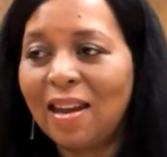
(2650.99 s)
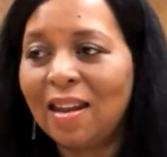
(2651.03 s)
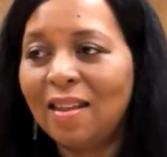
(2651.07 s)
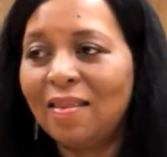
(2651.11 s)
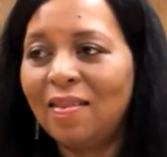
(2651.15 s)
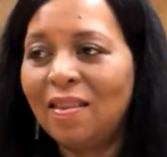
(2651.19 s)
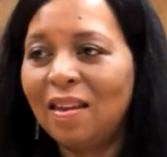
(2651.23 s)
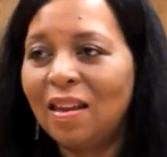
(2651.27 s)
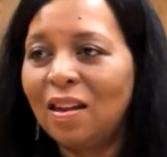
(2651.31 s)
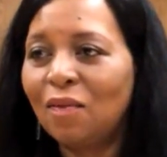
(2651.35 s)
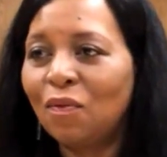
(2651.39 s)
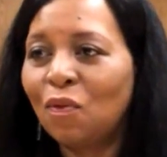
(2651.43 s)

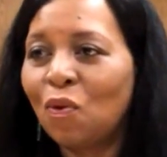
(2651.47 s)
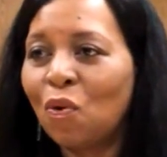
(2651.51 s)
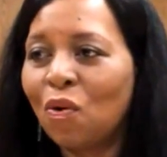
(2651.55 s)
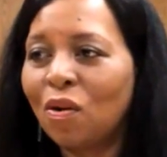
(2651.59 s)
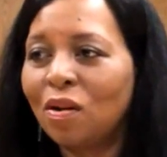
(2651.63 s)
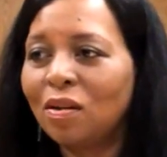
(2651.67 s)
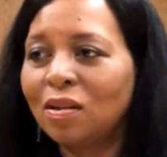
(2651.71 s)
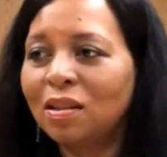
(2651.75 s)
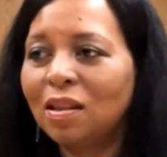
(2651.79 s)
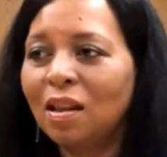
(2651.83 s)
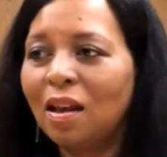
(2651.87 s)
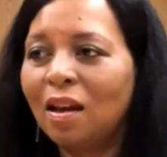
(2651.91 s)
And then, of
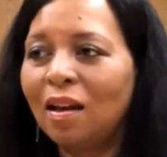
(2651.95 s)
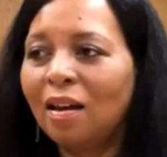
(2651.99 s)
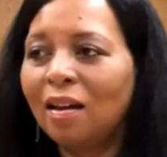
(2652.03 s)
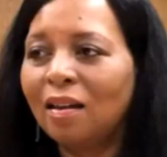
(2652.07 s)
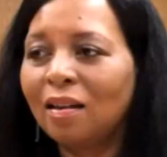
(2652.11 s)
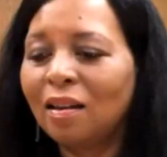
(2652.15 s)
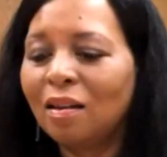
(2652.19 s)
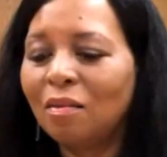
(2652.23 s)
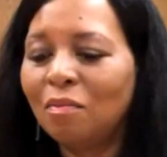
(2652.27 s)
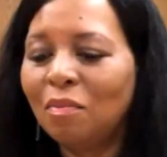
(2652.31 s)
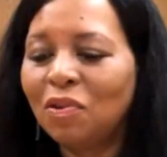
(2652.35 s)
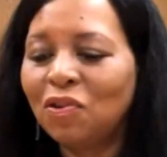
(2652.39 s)
course,
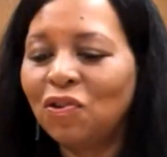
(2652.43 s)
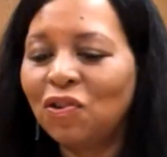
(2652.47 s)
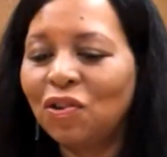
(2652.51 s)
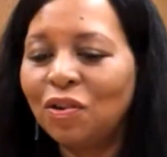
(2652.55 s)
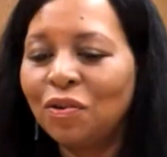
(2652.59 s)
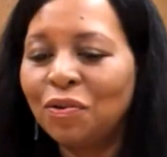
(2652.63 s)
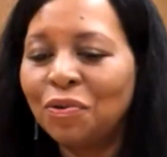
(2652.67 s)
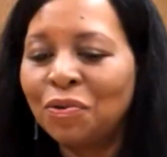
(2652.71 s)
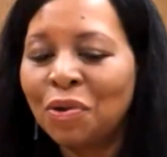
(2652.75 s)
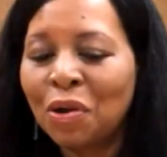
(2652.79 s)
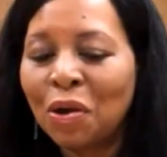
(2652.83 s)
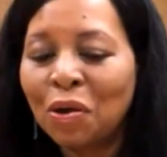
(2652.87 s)

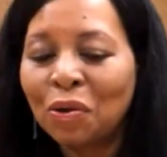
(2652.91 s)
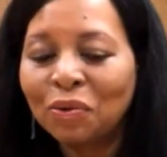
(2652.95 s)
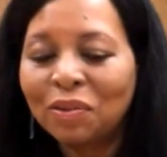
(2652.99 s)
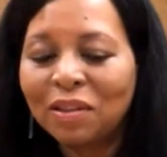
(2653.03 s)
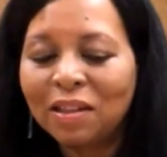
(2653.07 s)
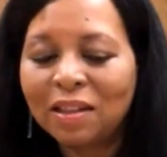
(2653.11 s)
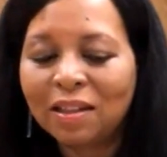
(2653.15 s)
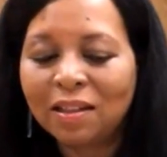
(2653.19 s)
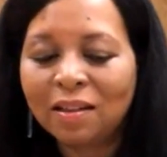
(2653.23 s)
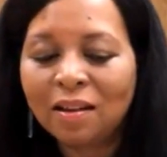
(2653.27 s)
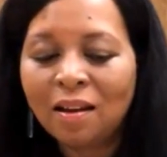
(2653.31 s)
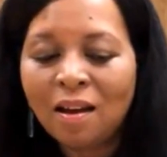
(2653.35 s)
Commissioner
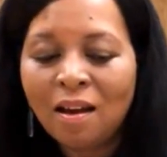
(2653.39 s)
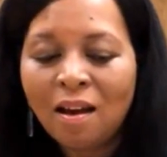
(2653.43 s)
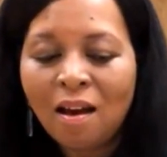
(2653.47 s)
Nolden